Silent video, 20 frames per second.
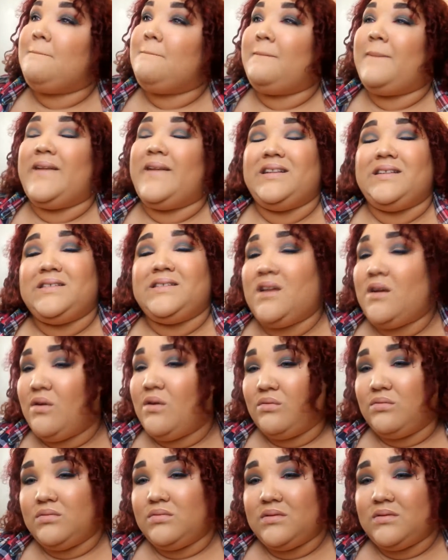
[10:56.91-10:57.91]
But
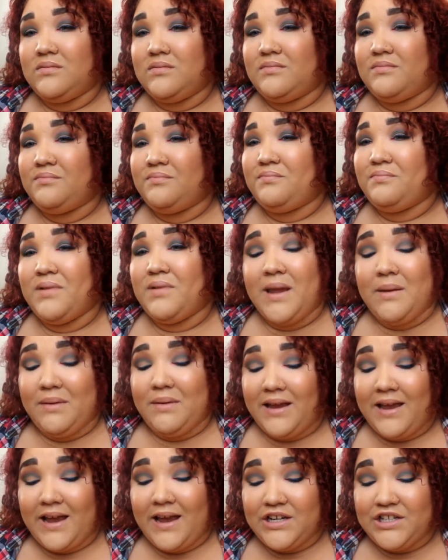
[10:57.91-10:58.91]
don't blame the
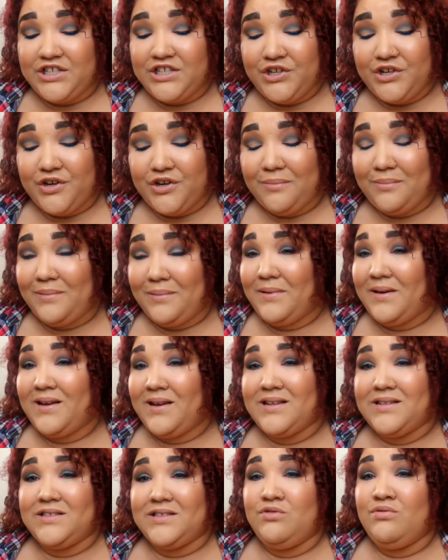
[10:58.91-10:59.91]
cashier
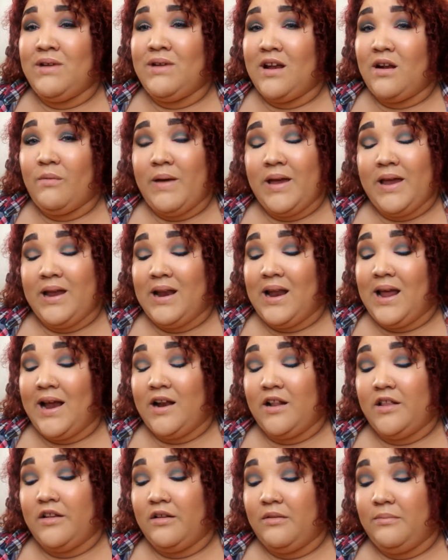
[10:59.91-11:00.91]
because you got to wait in
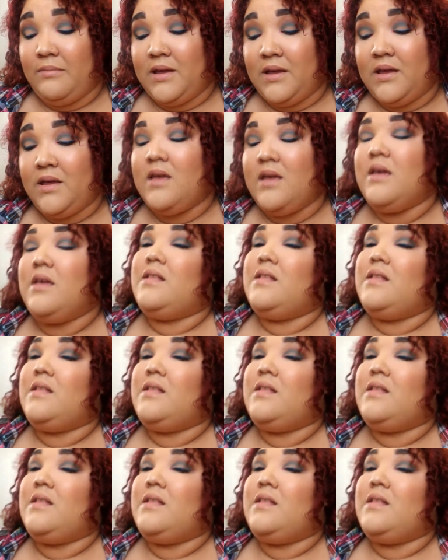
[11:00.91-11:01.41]
line a little bit.